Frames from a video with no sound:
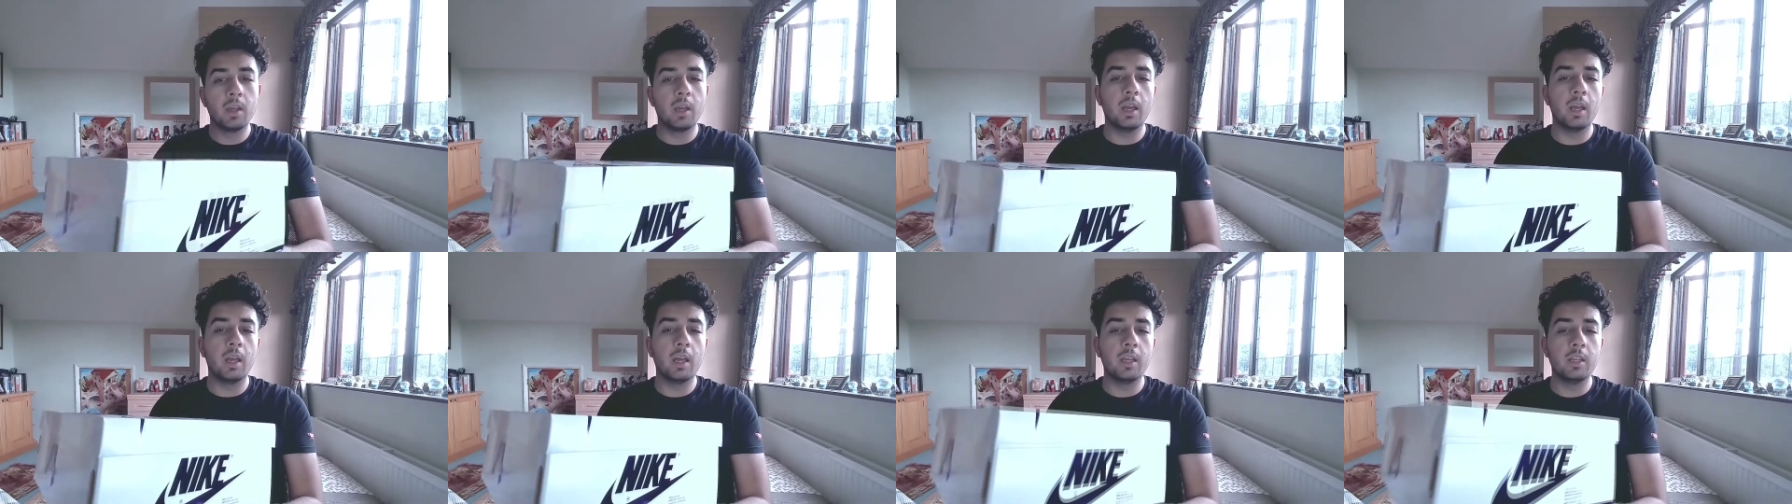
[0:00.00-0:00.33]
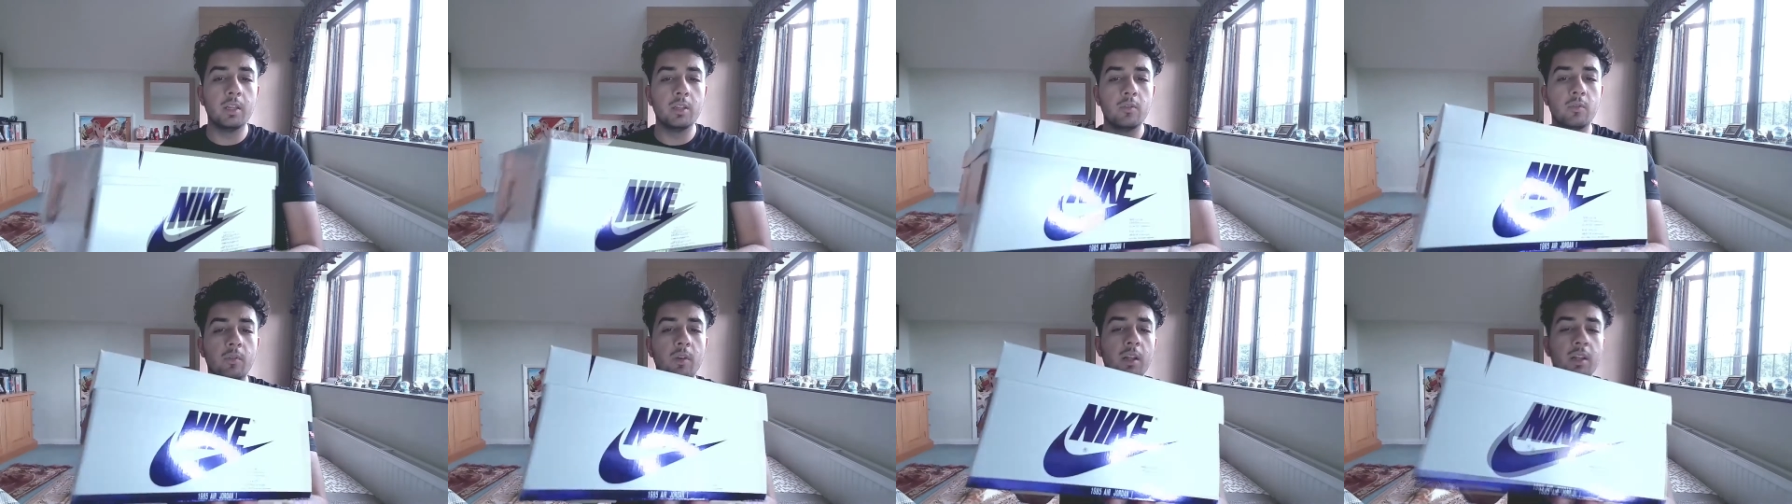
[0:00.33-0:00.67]
and
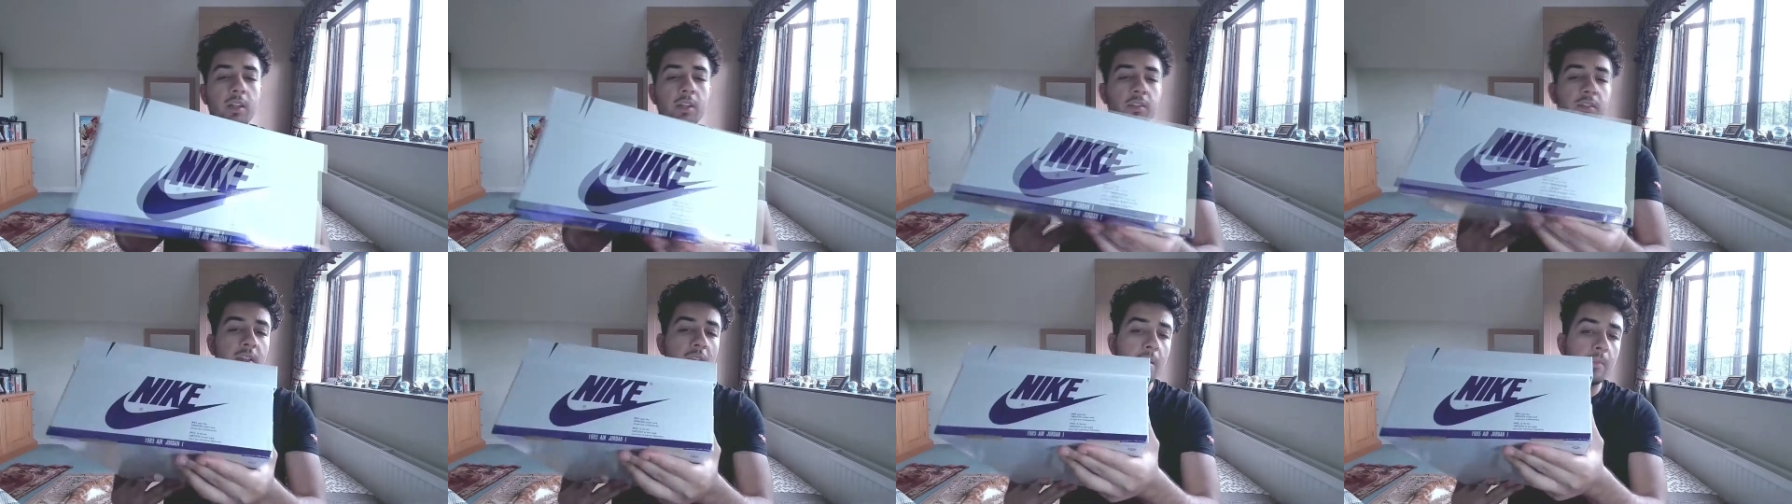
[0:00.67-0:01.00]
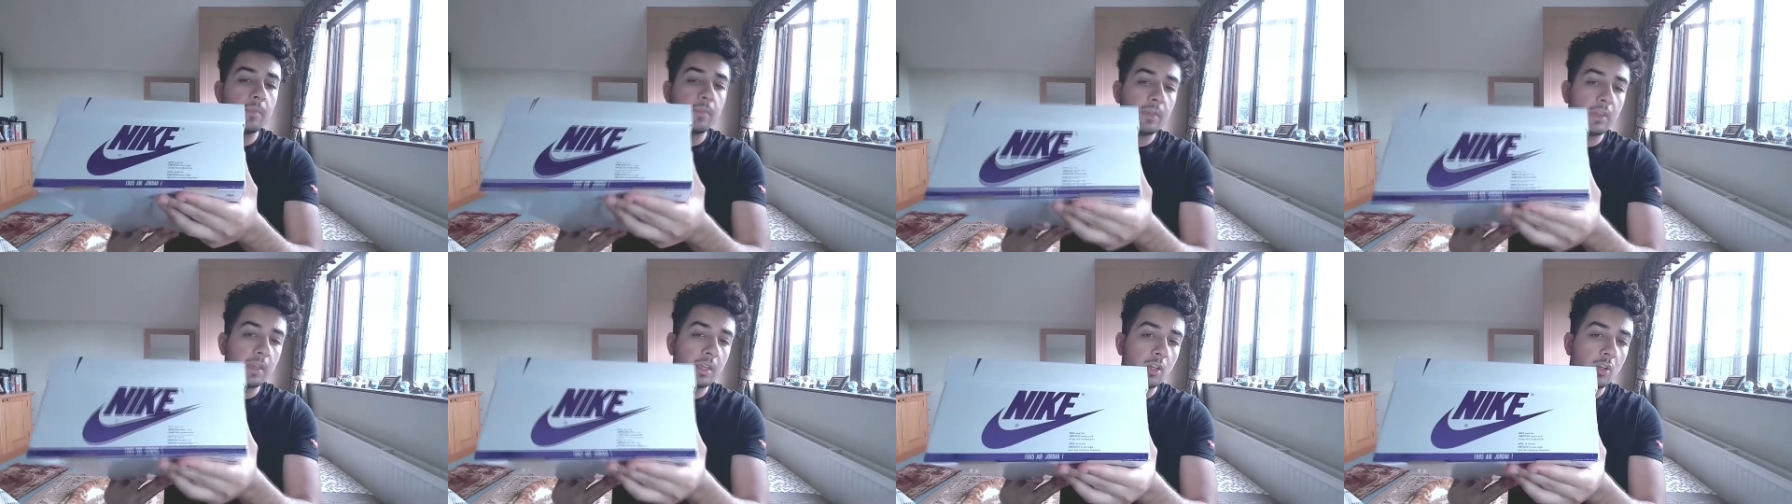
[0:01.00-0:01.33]
you've got the same
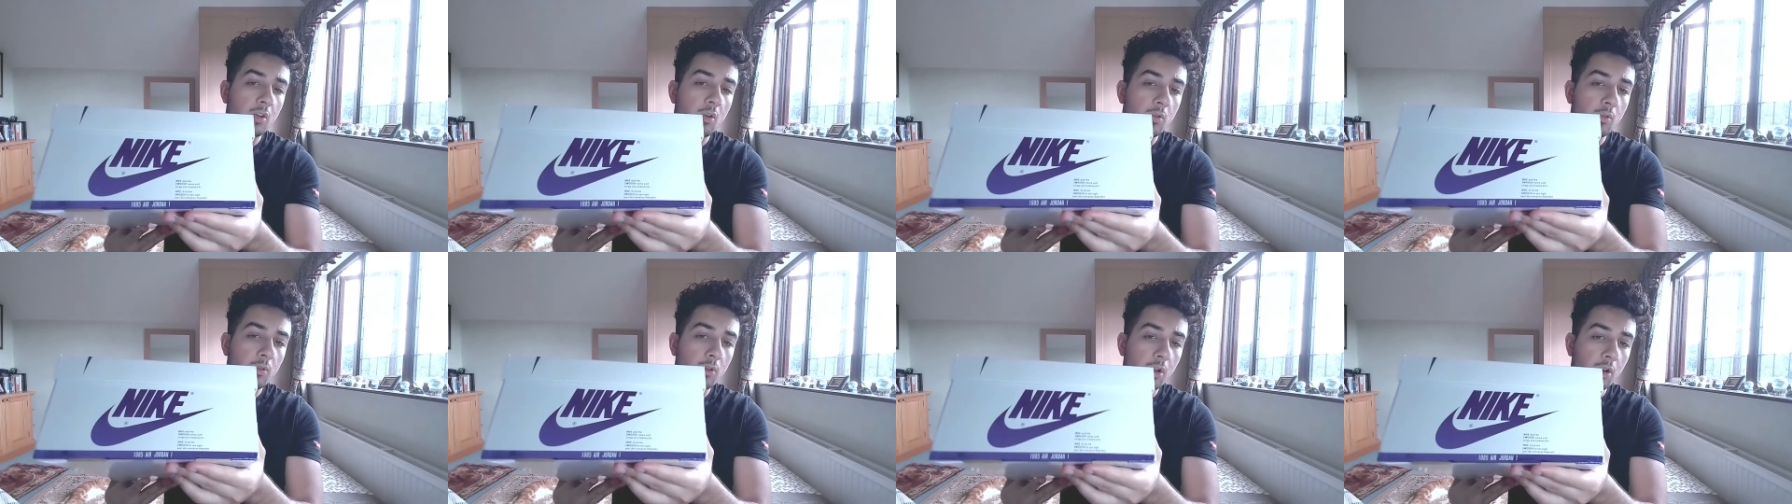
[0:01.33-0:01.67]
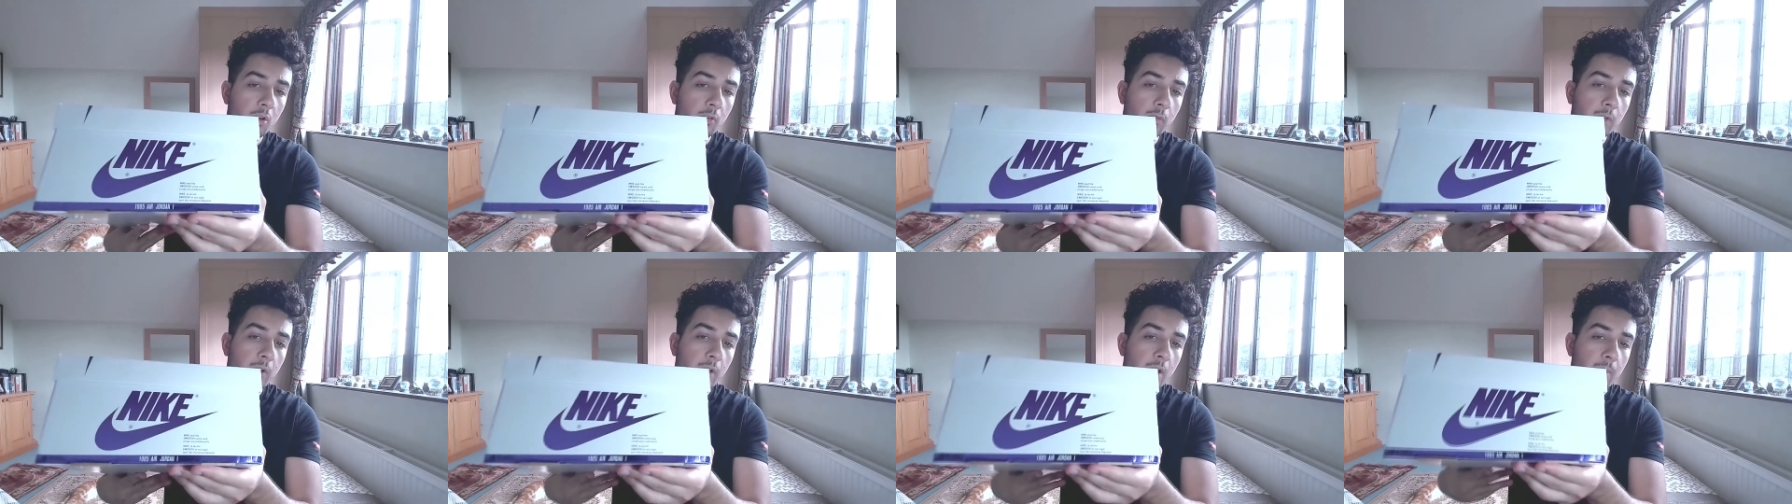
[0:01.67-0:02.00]
thing going
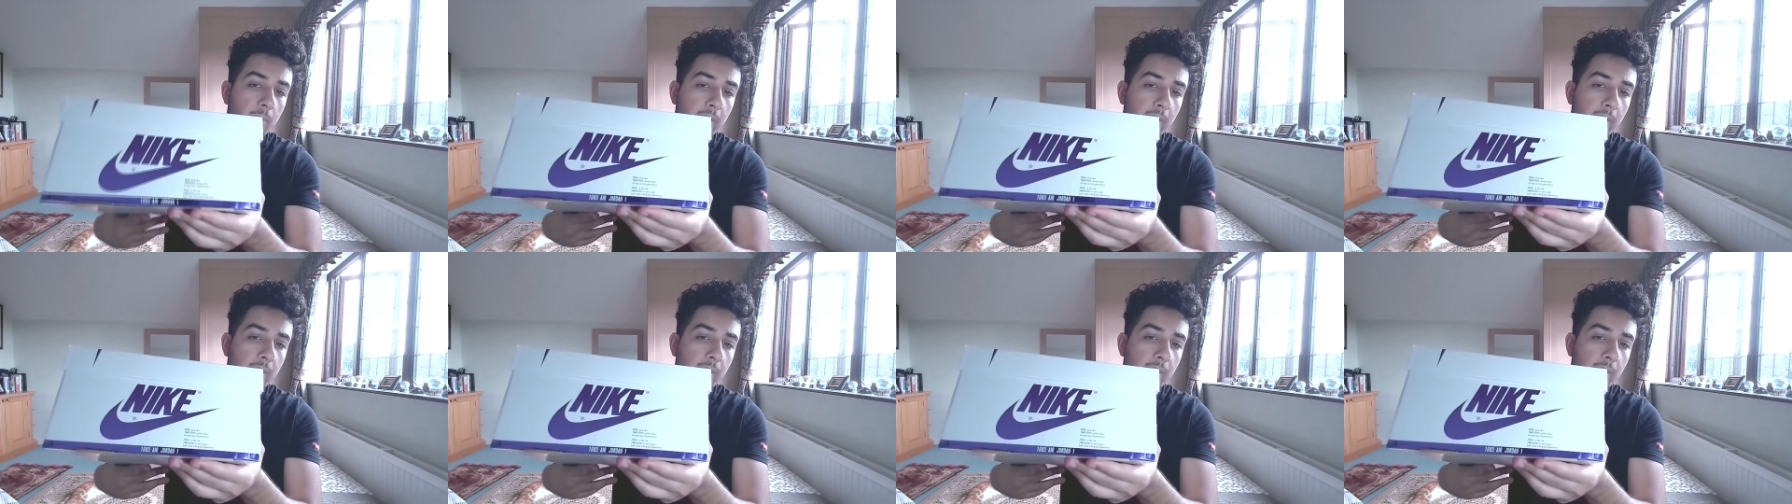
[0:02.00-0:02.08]
on over here,